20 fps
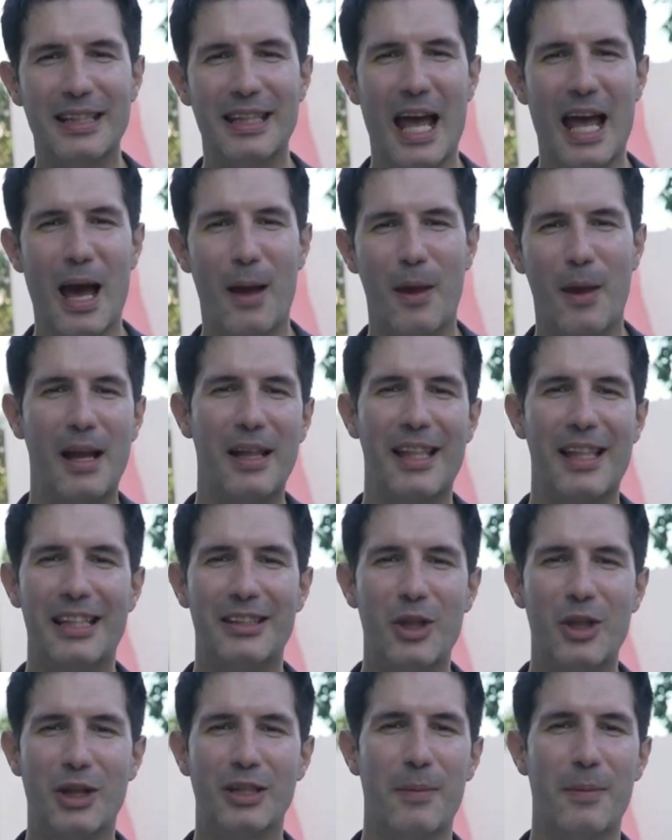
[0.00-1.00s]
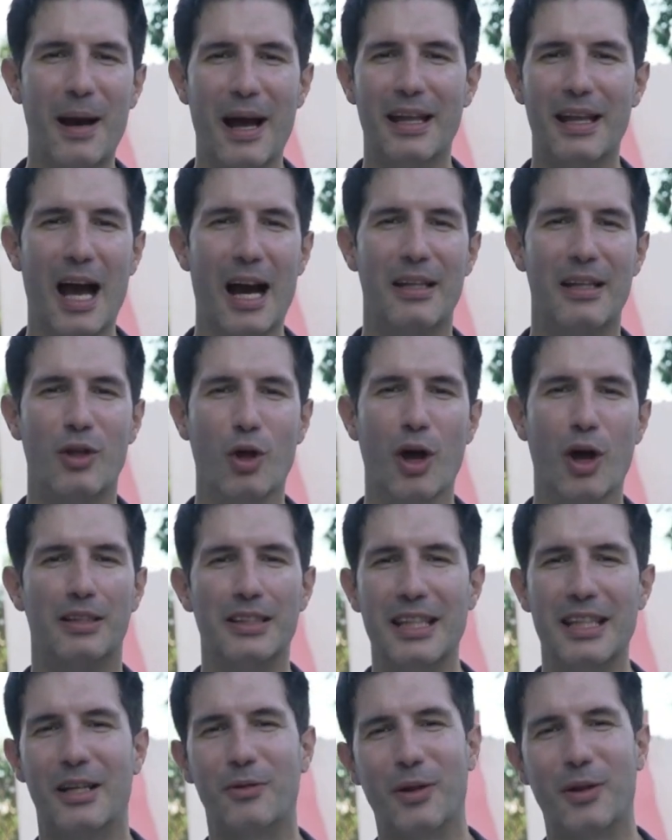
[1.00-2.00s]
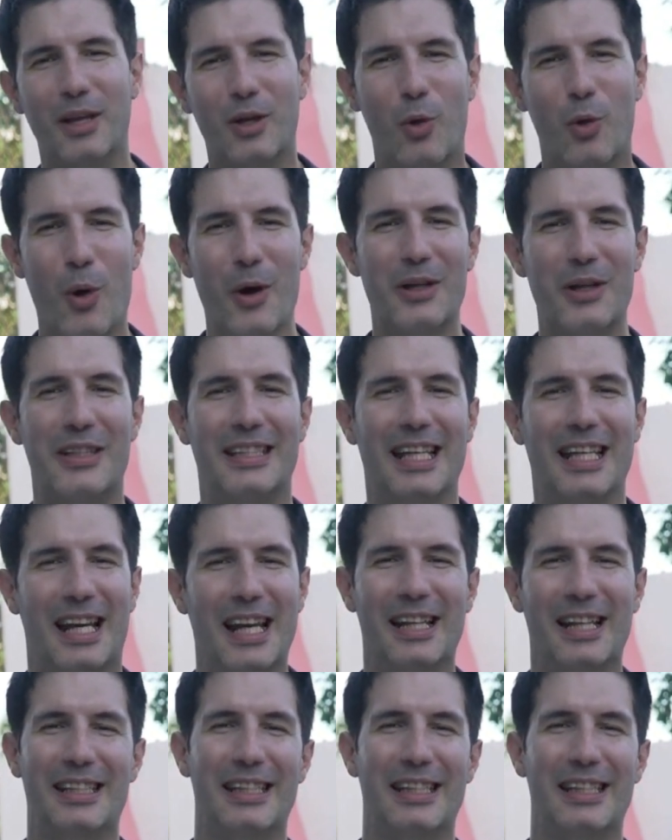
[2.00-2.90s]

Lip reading: Now, let's talk about how the Loss Generator works.